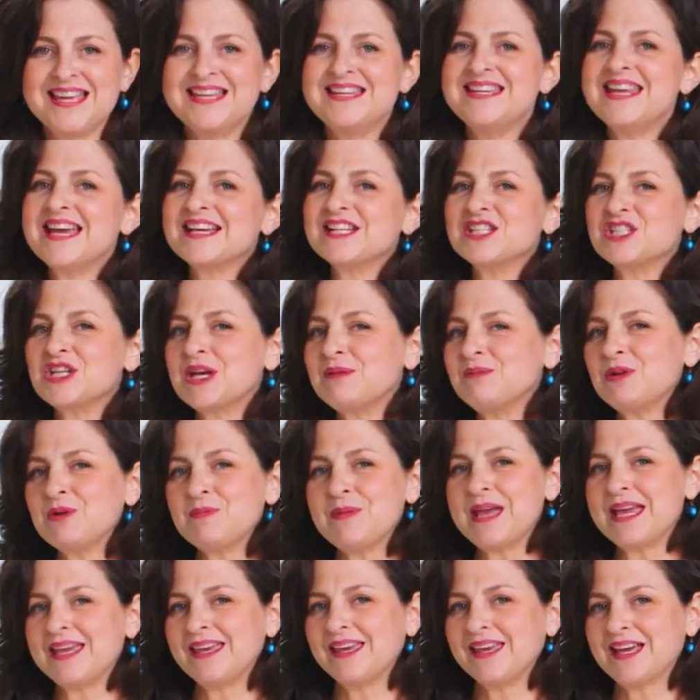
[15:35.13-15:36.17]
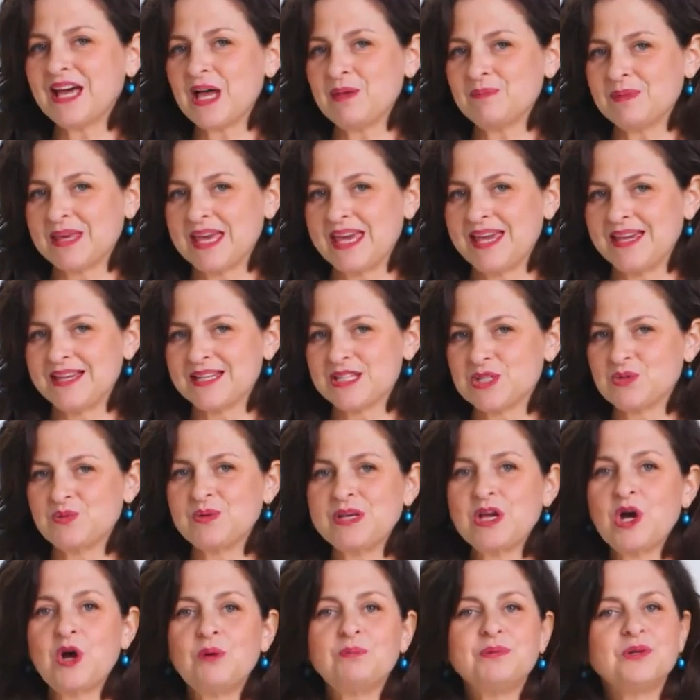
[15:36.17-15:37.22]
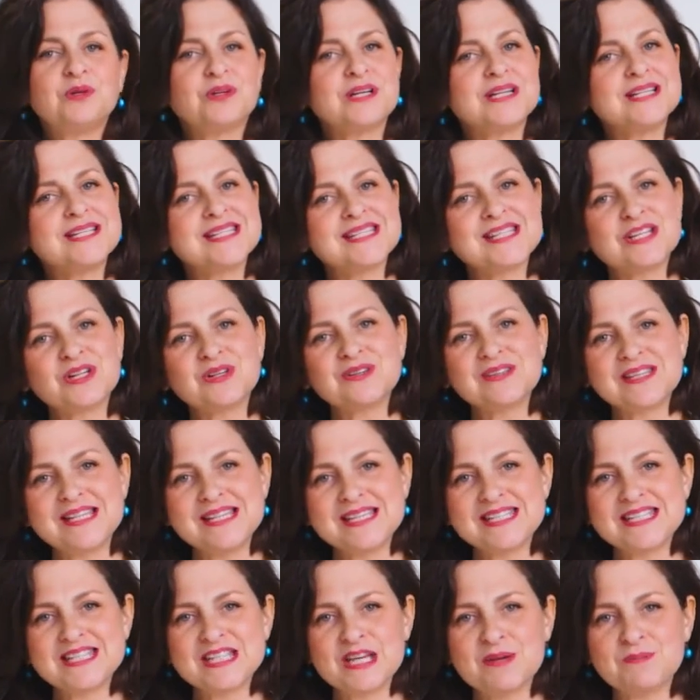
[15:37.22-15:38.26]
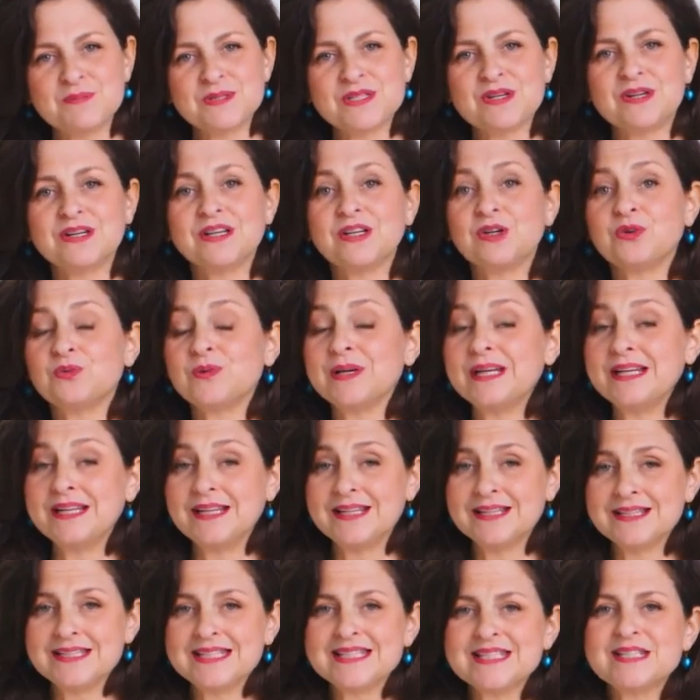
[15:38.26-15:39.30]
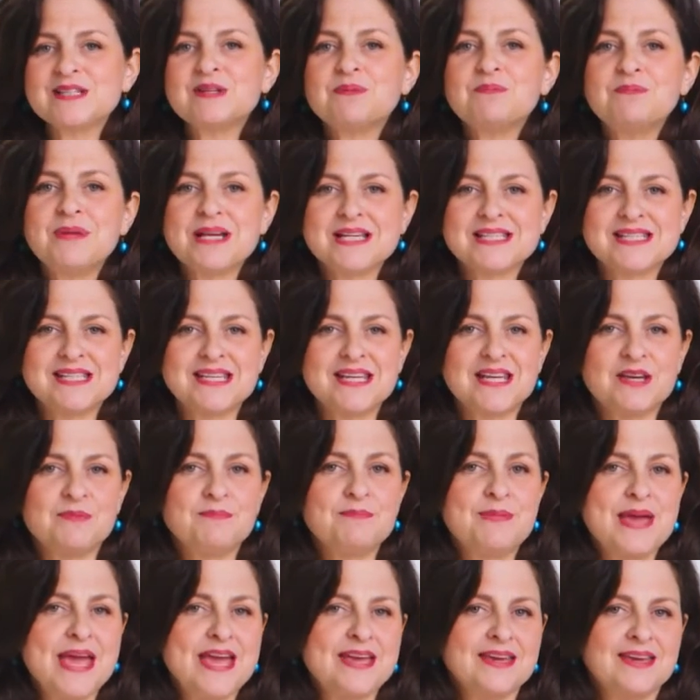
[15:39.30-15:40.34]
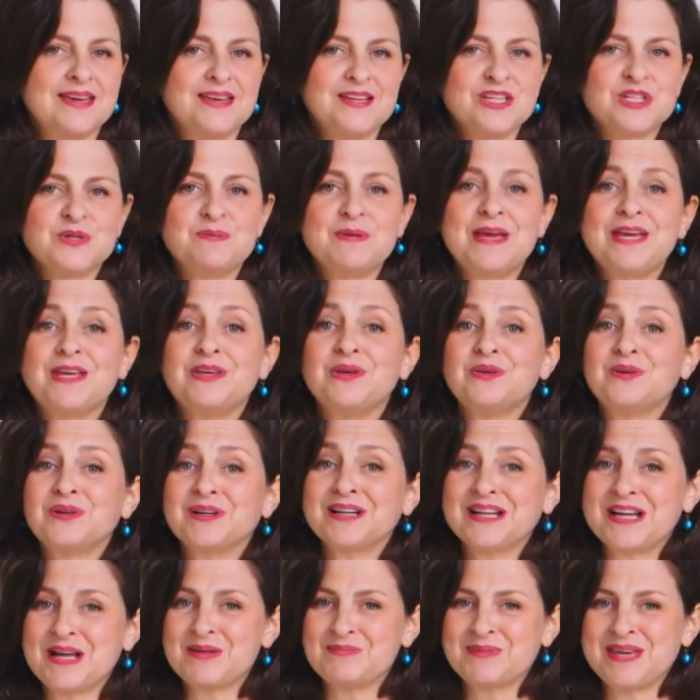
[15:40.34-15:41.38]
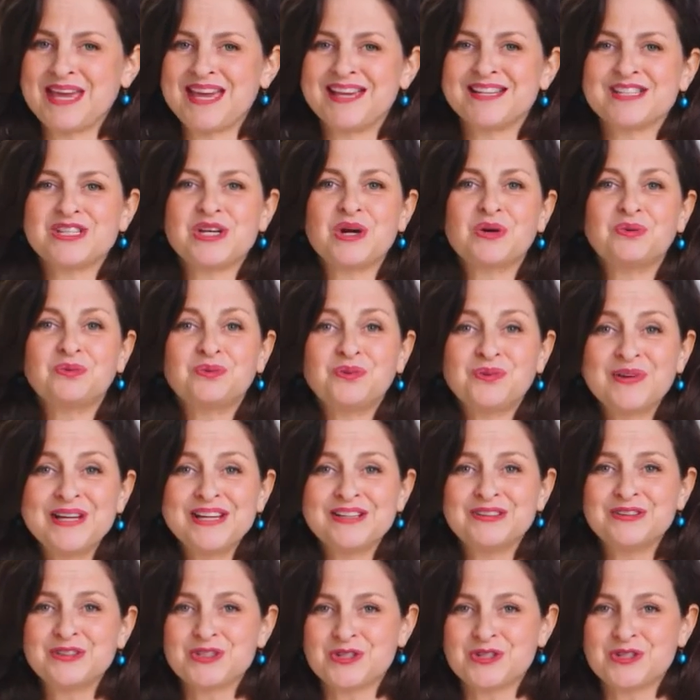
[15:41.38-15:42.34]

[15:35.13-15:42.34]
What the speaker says: Next time you're making cupcakes, we hope you'll consider these tips on ingredients, mixing, and baking to make your cupcakes a real